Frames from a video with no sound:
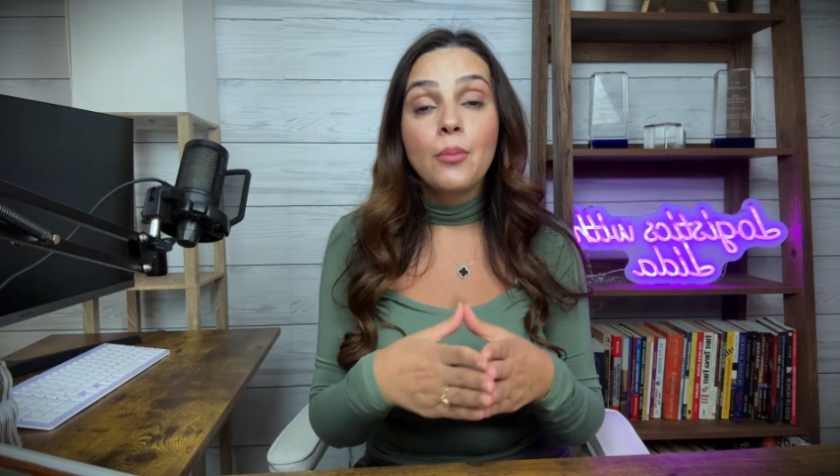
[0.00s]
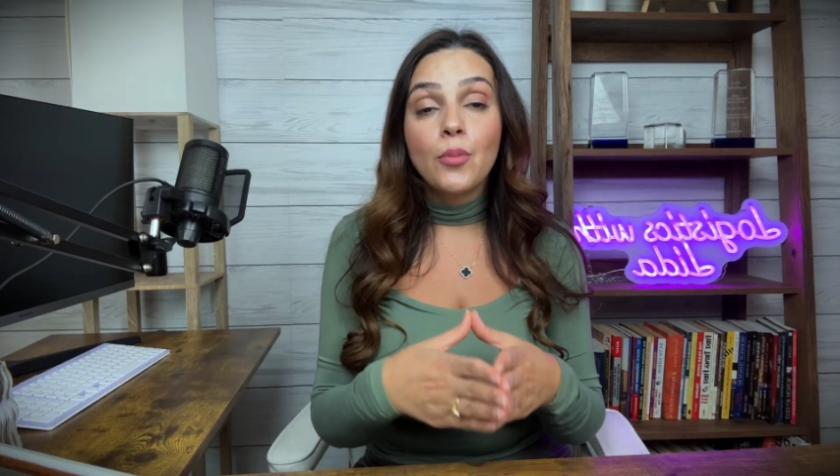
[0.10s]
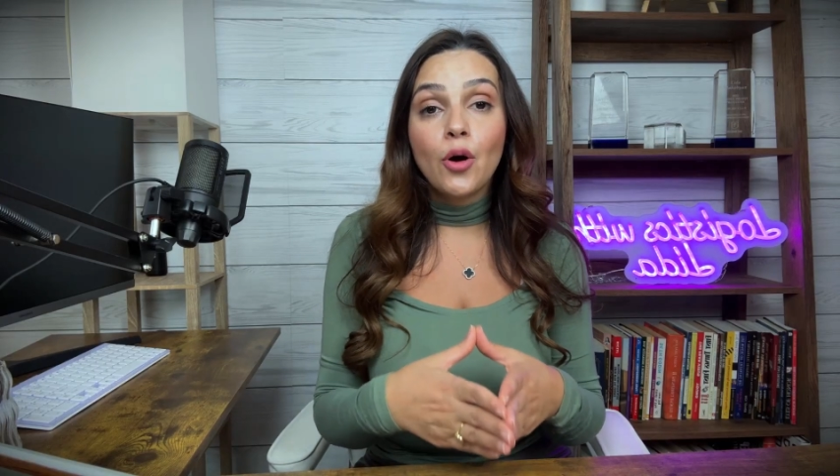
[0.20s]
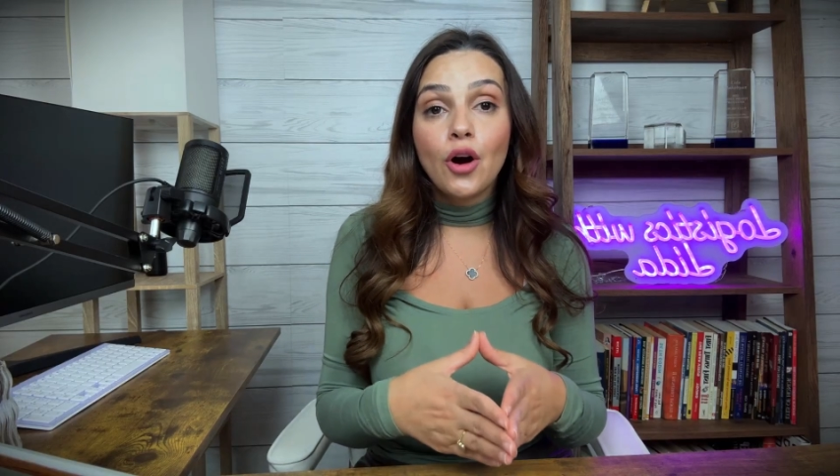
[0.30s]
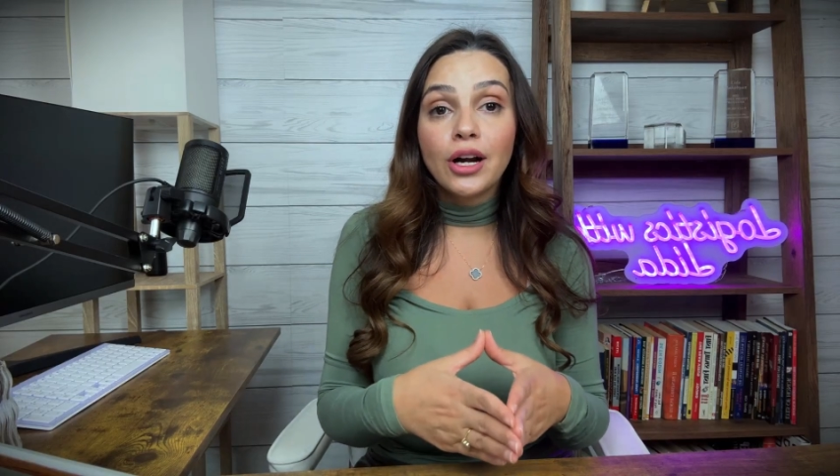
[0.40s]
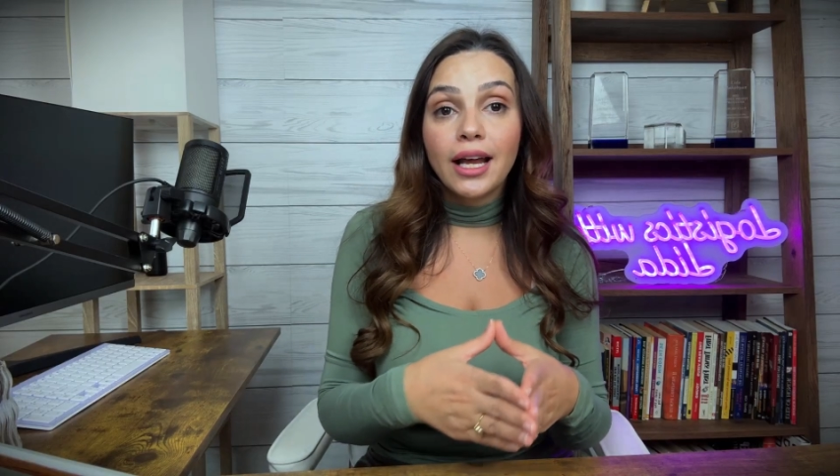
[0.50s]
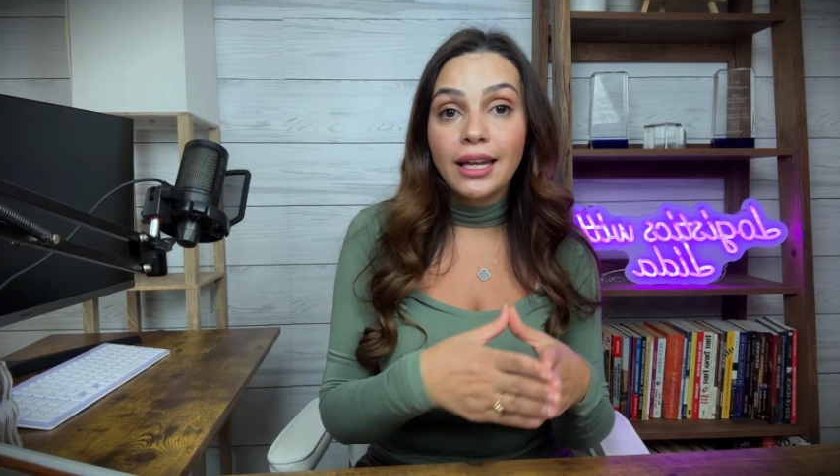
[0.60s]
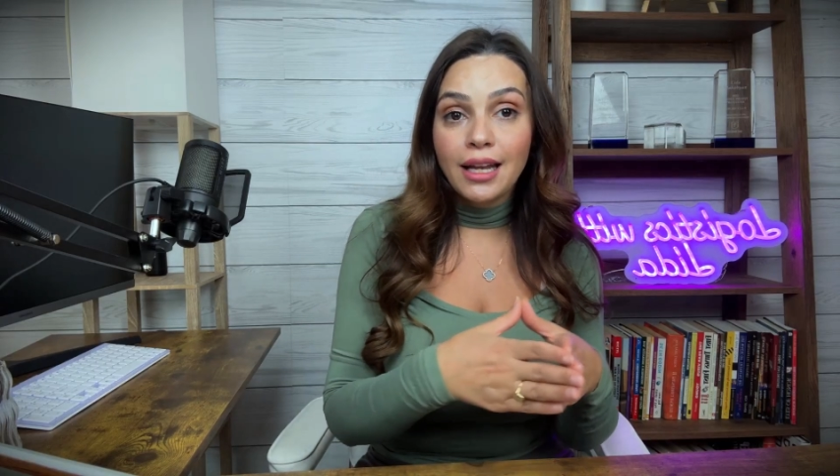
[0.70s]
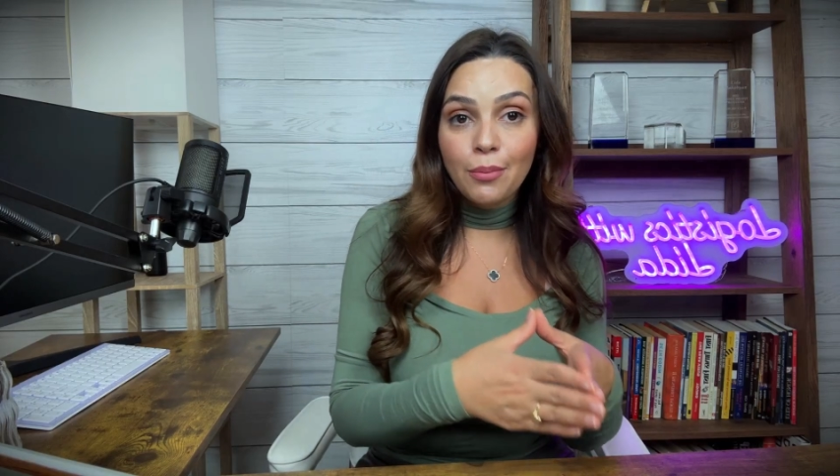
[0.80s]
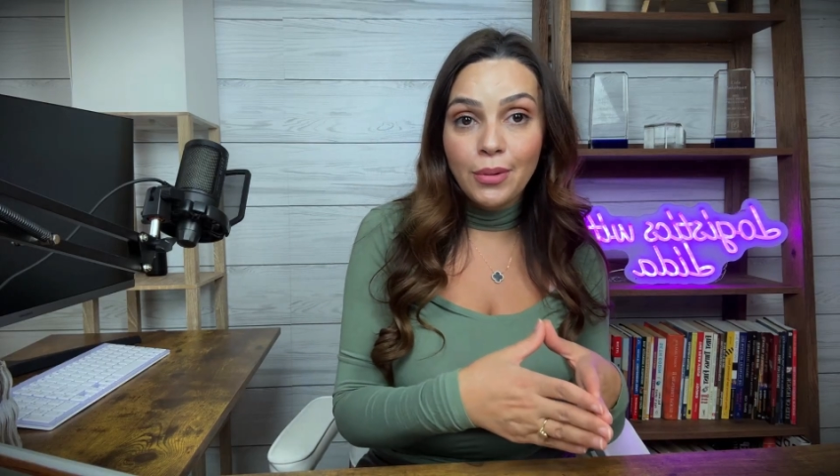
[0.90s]
more
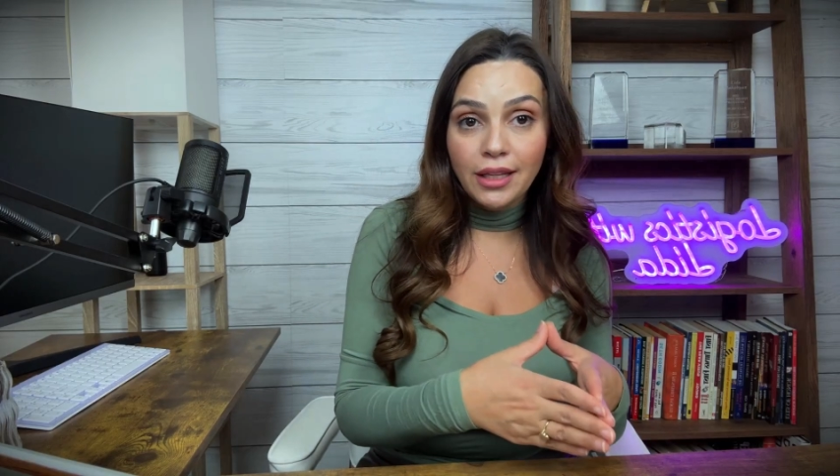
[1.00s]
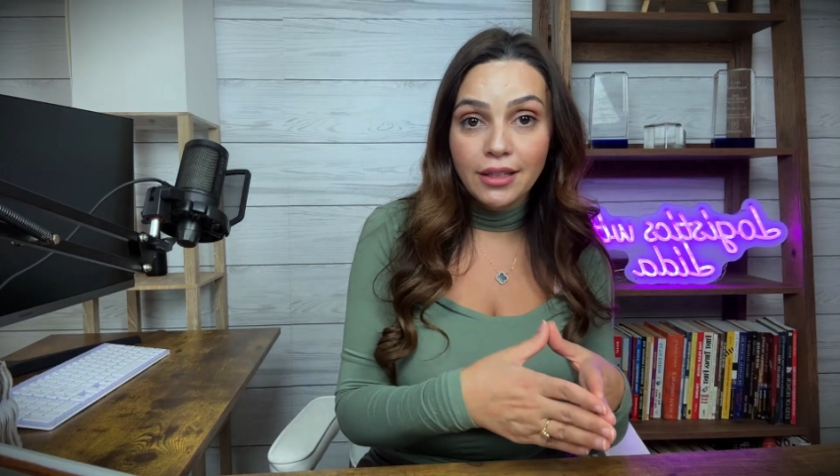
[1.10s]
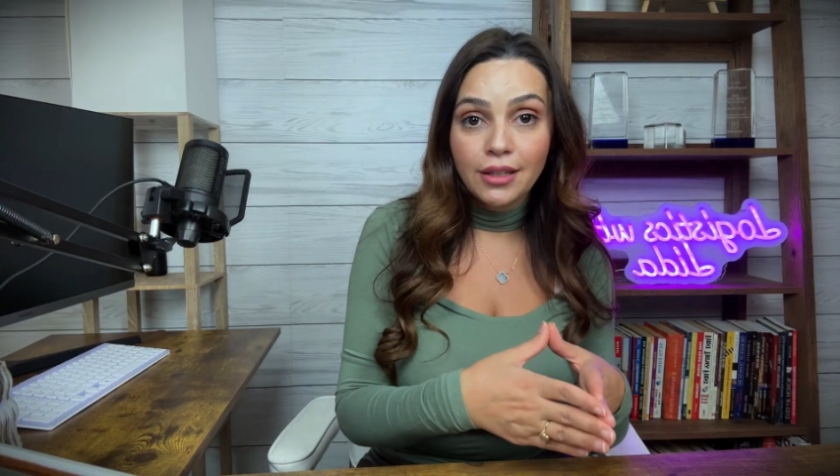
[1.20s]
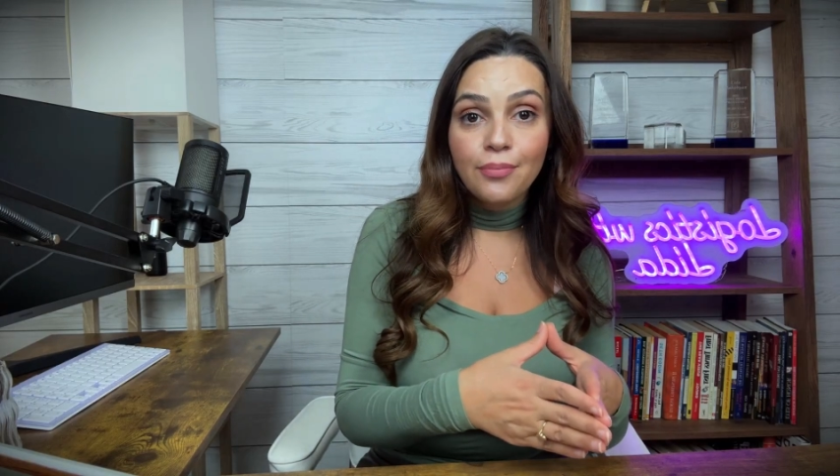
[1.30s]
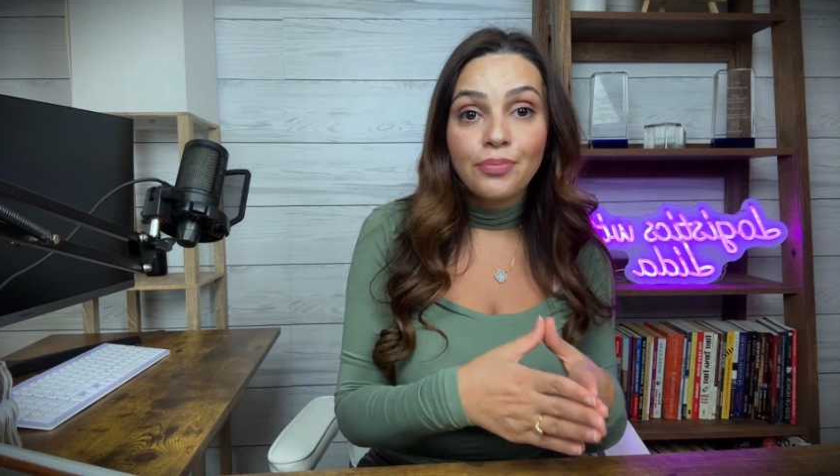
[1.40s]
in a bit.